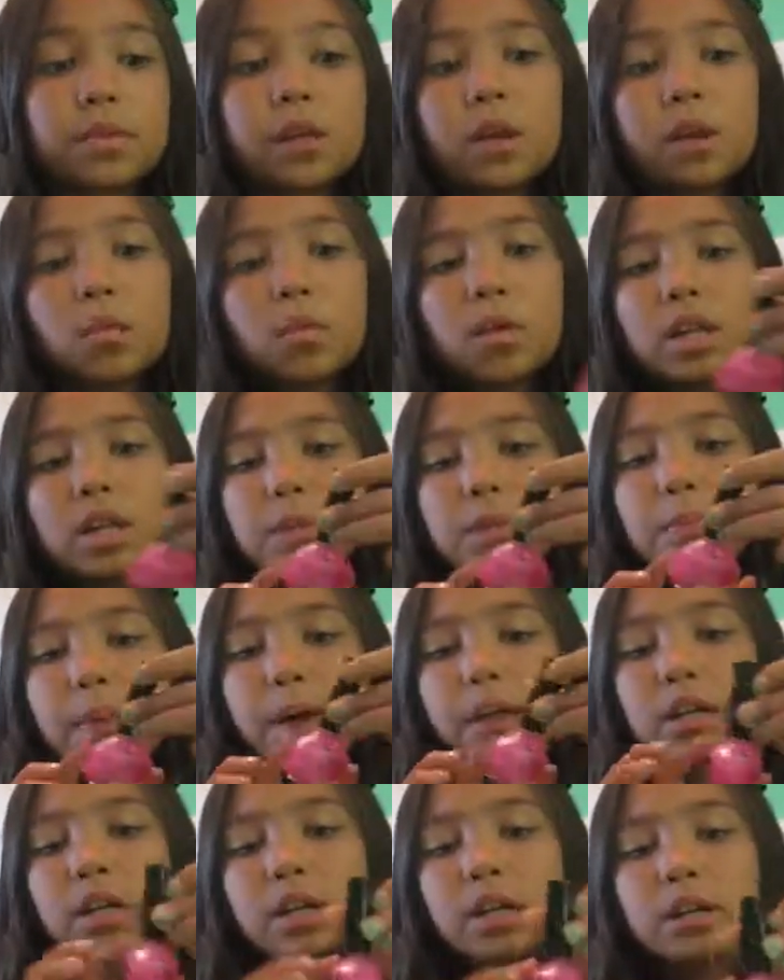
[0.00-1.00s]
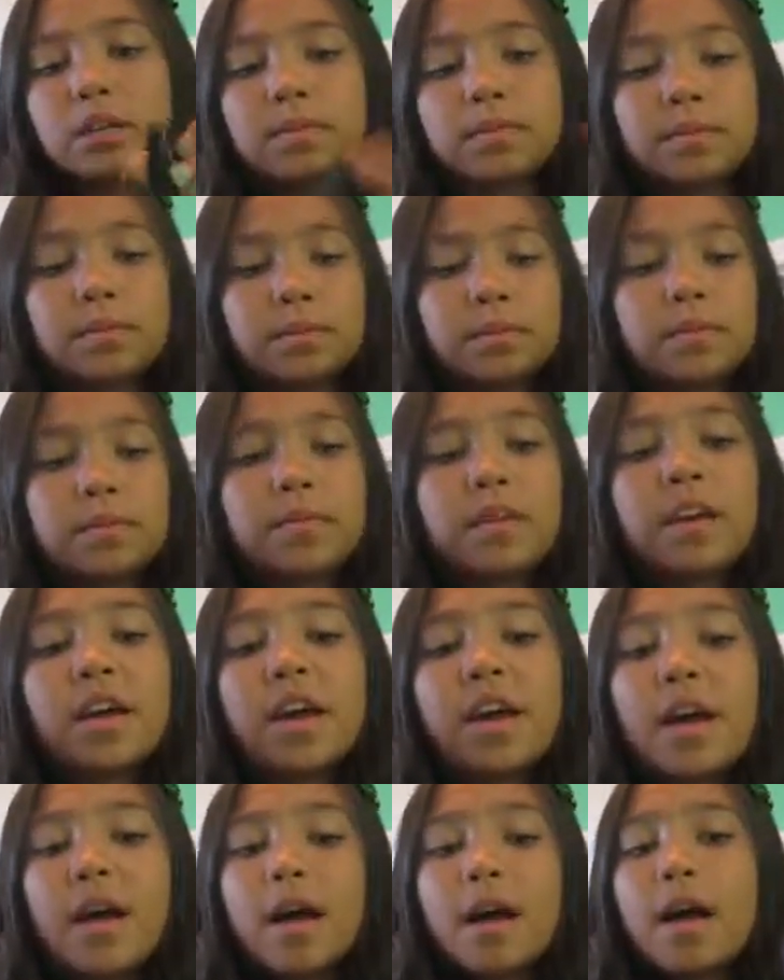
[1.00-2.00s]
What looks better?
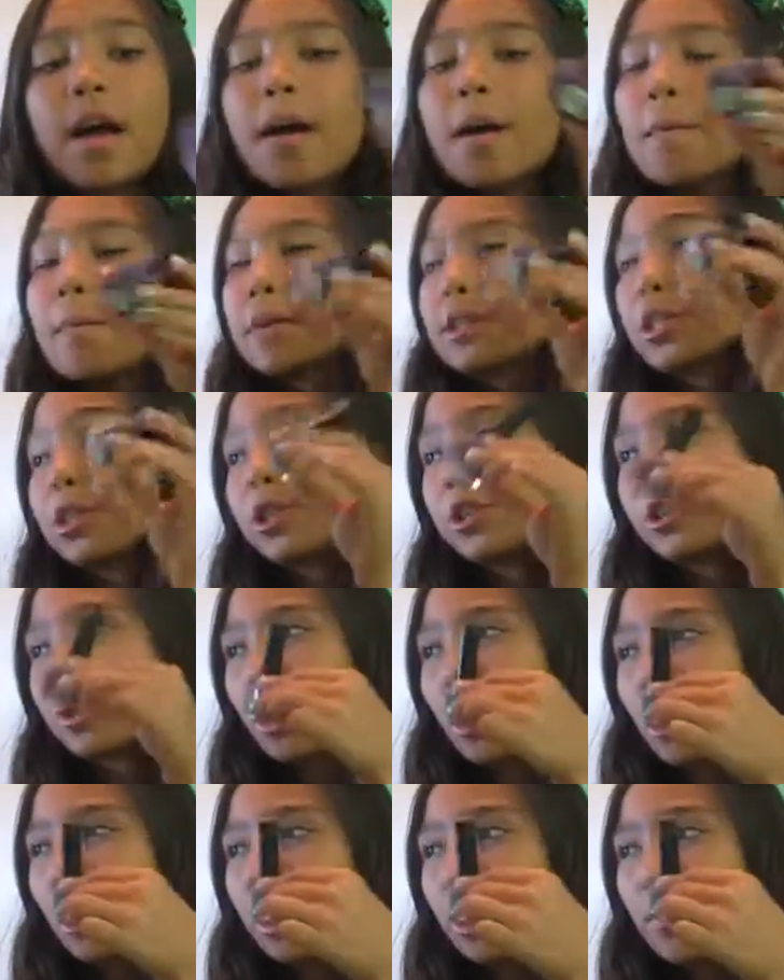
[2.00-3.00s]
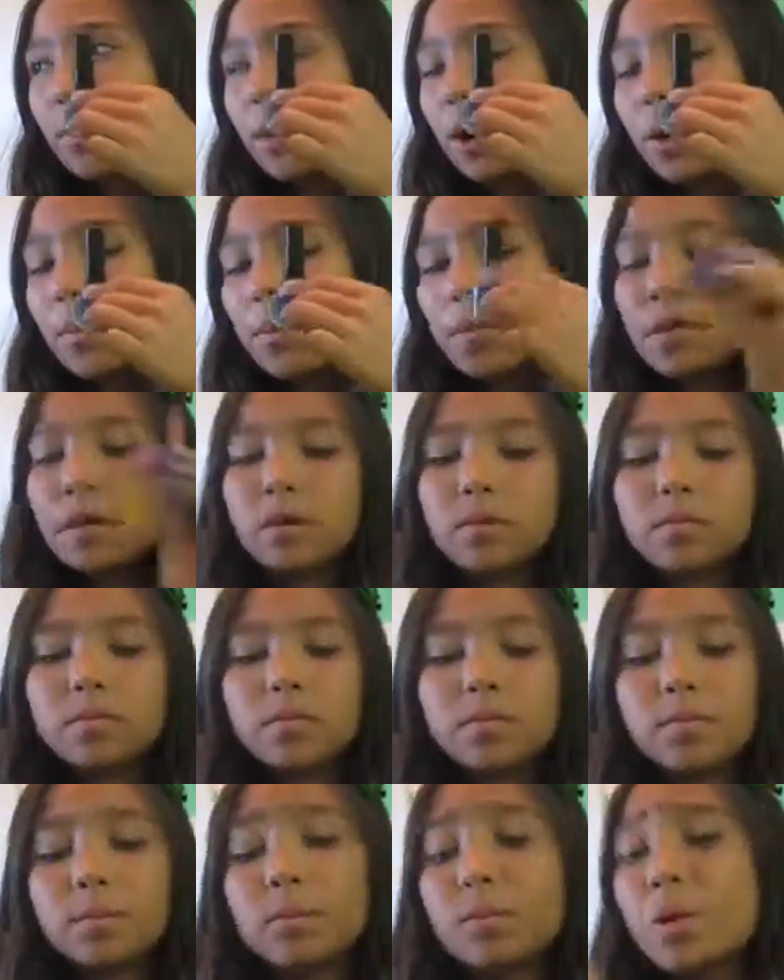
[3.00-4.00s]
Mature purple
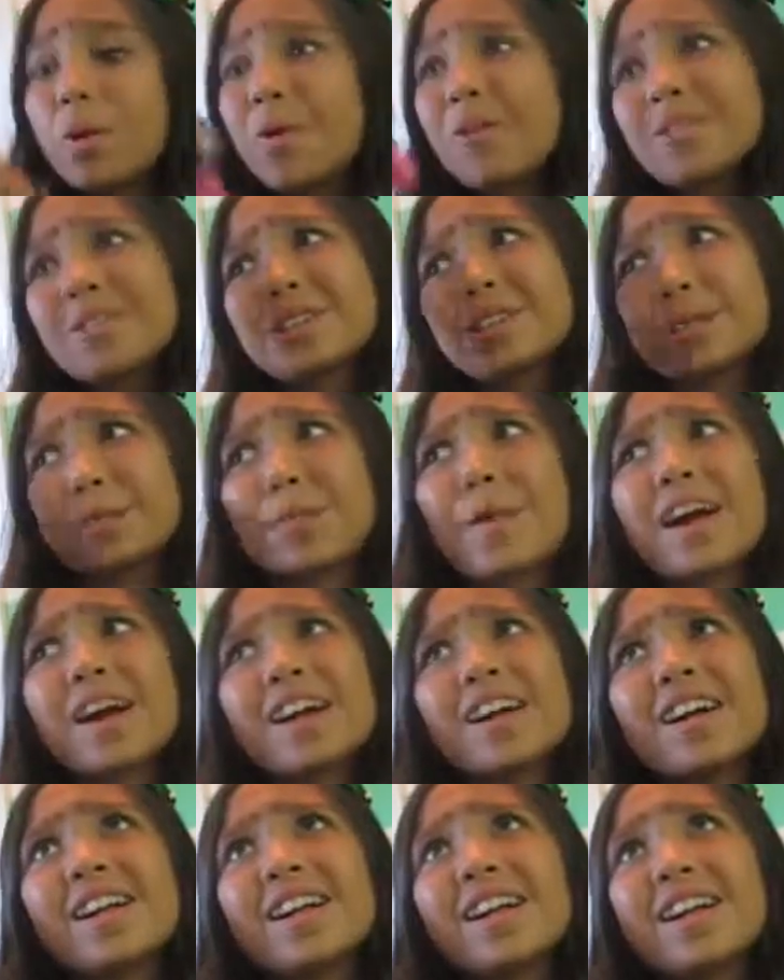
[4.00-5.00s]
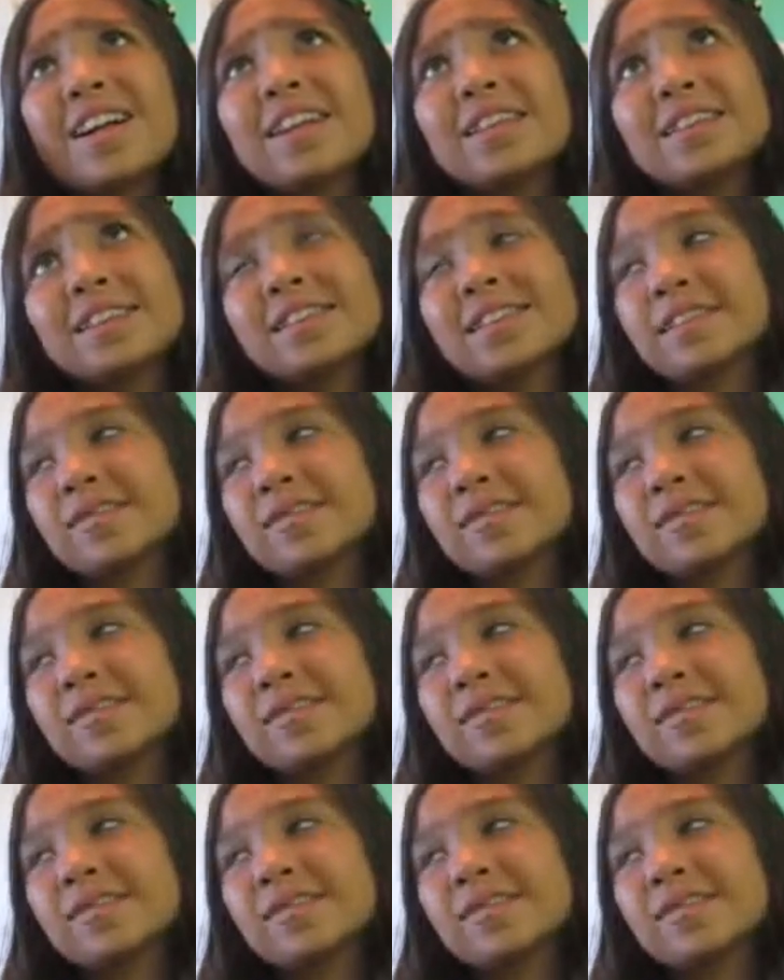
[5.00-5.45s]
or sparkles?